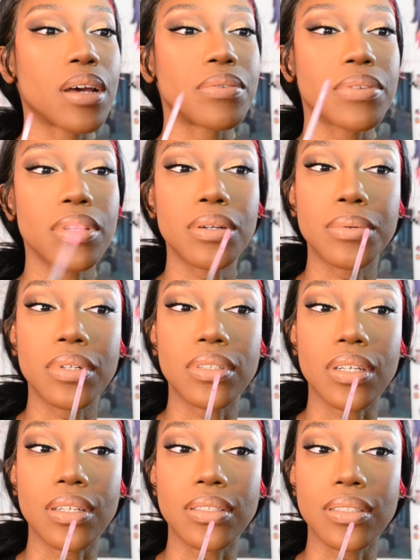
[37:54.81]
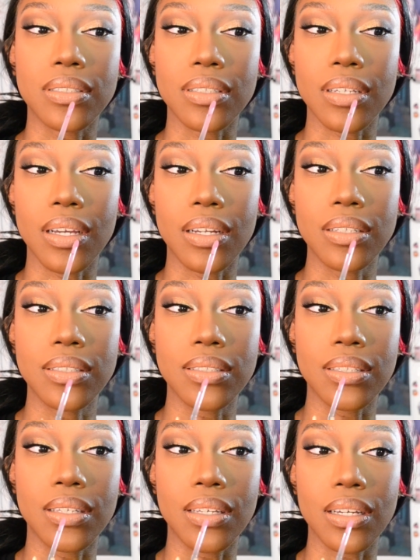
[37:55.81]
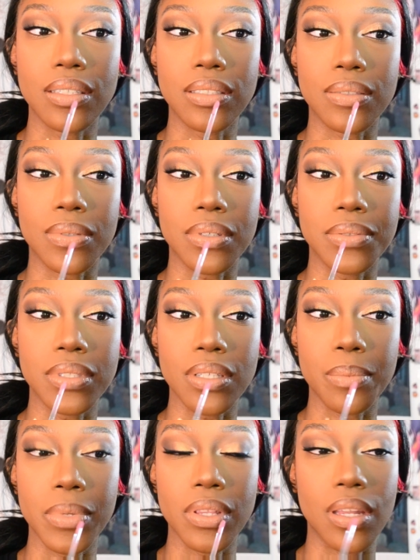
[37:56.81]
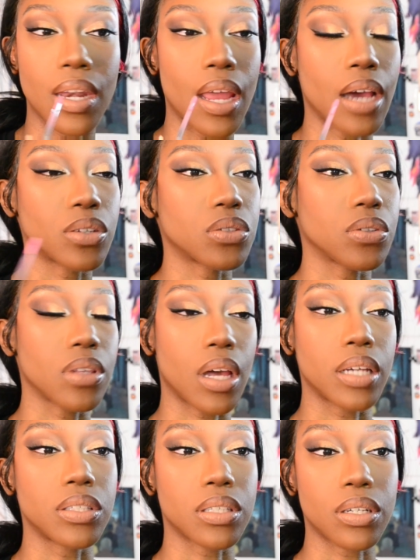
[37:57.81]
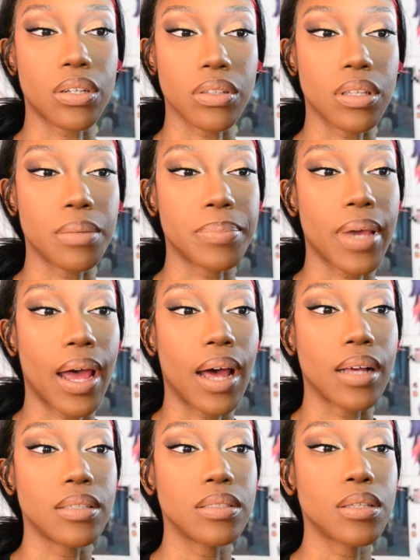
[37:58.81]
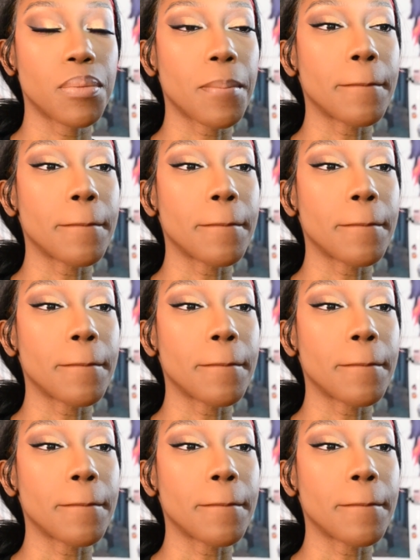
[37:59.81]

I feel like what it does is it kind of just gets rid of some of the natural lines that your lip has.